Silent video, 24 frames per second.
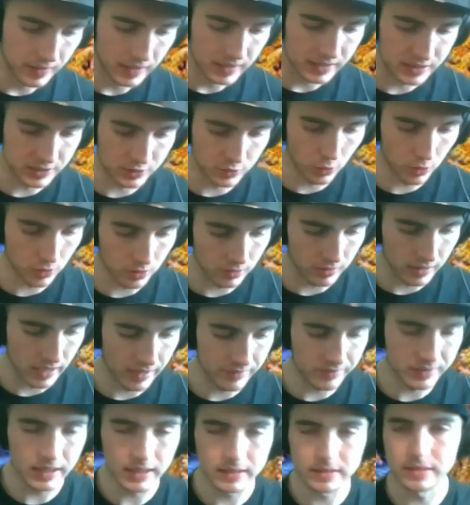historical
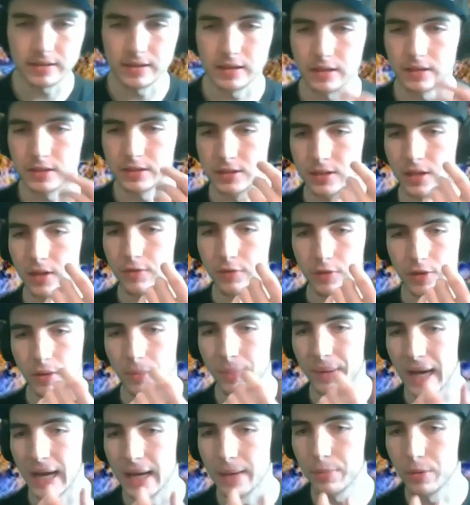evidence. There's for the
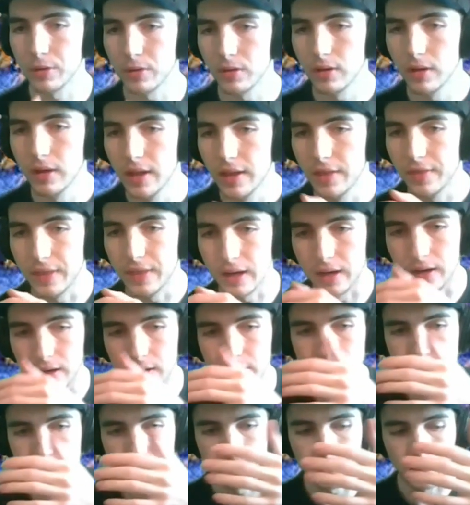Bible.
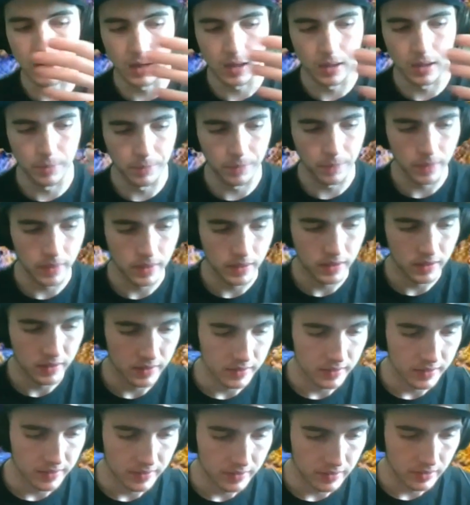There's
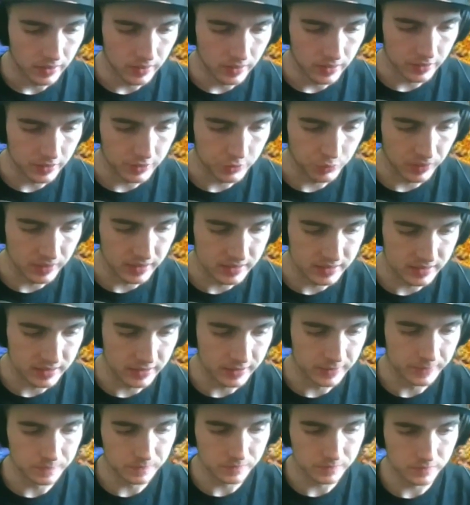what is
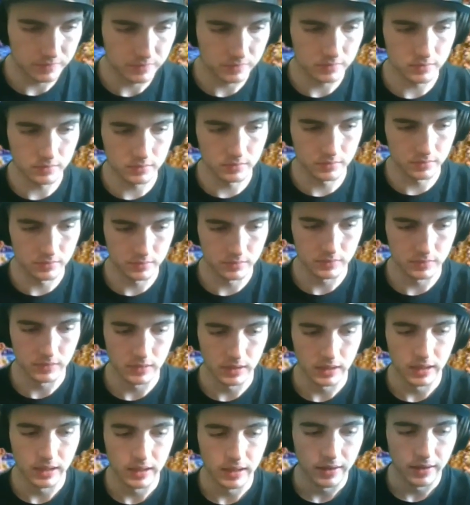it?
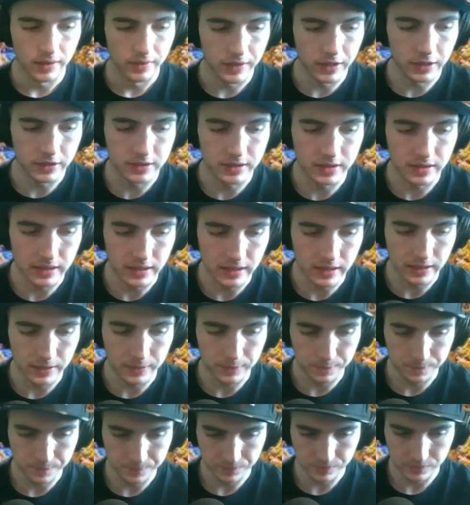There's the
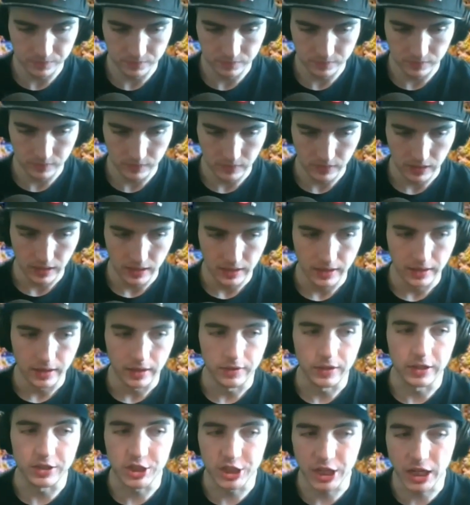
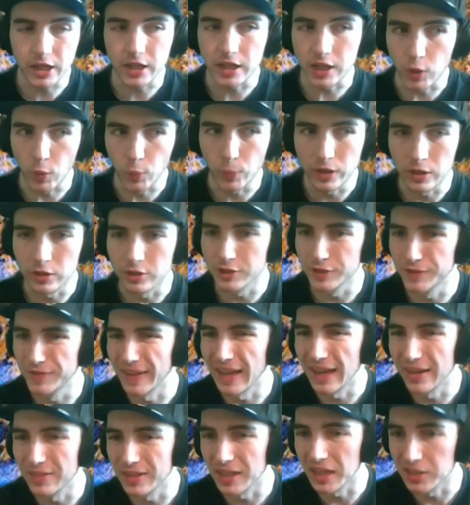chariot wheels
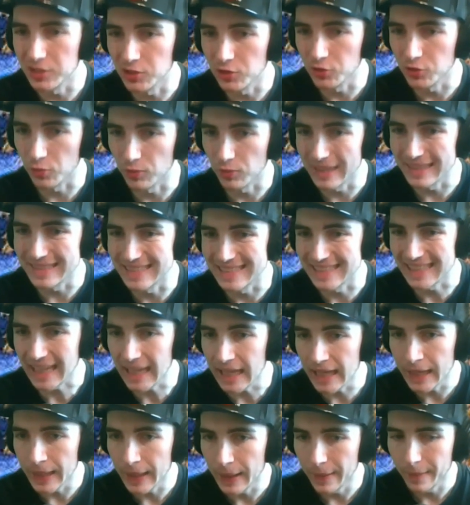found under the Red
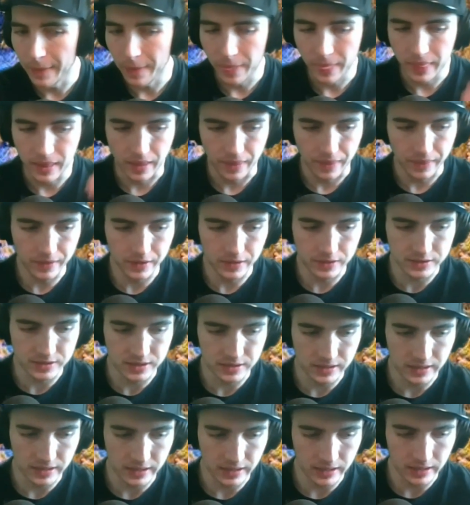Sea. There's
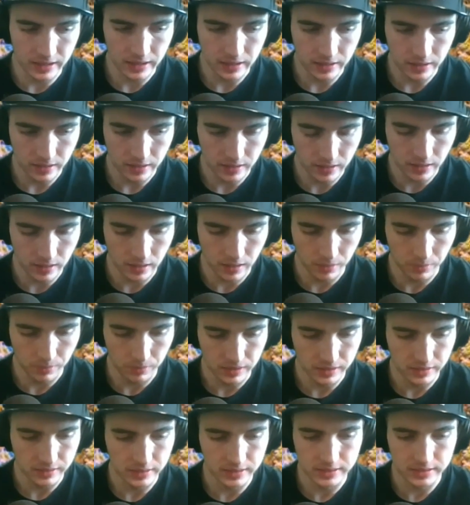the
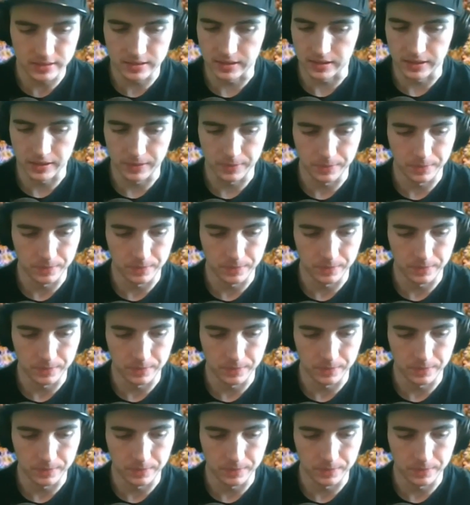let's see,